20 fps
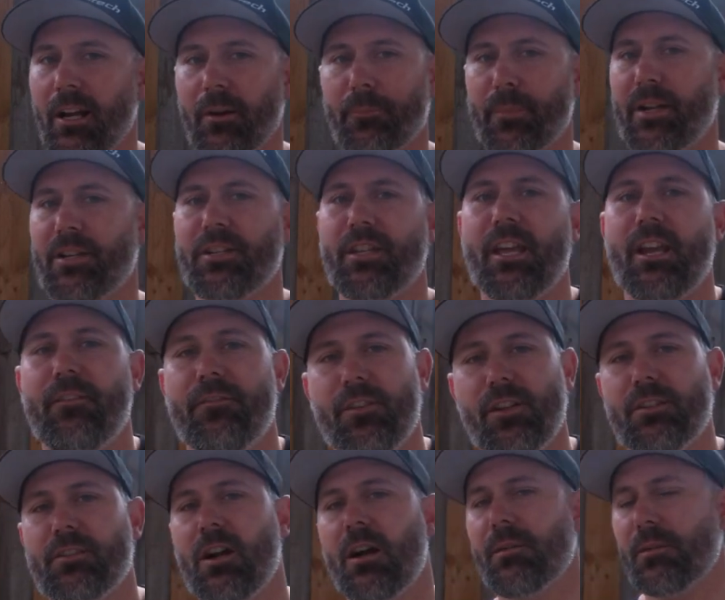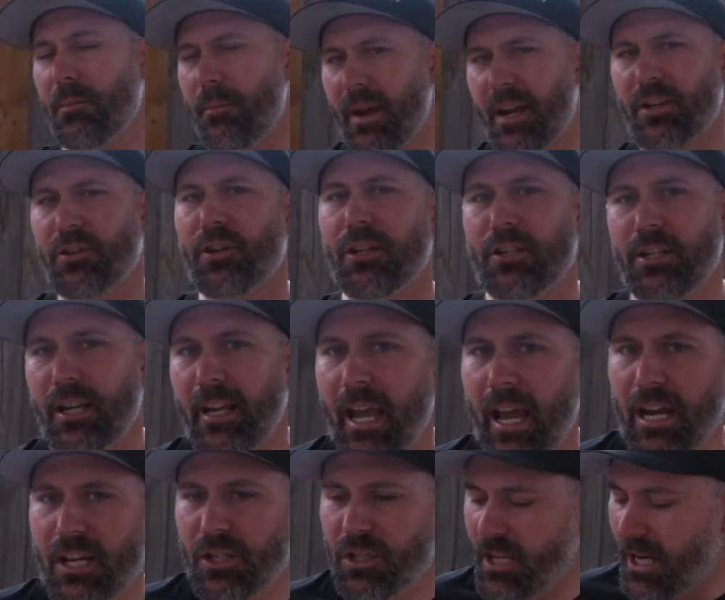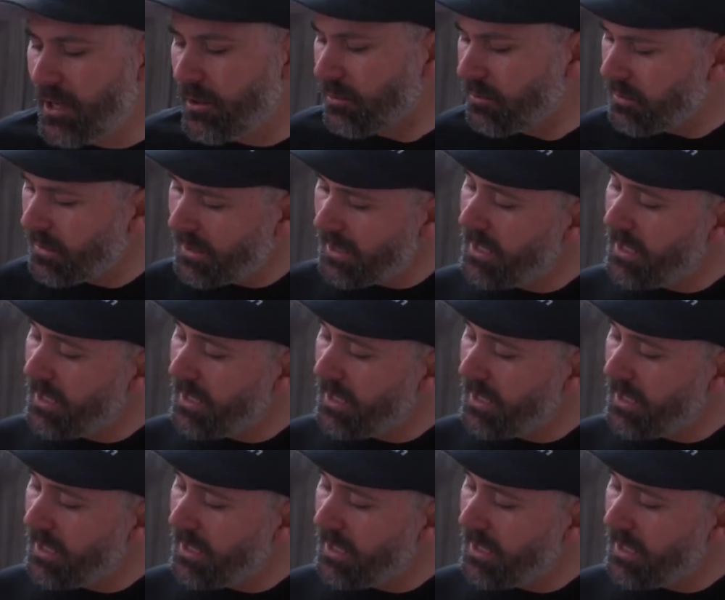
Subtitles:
Mentioned that a few times, but make sure you check out his channel.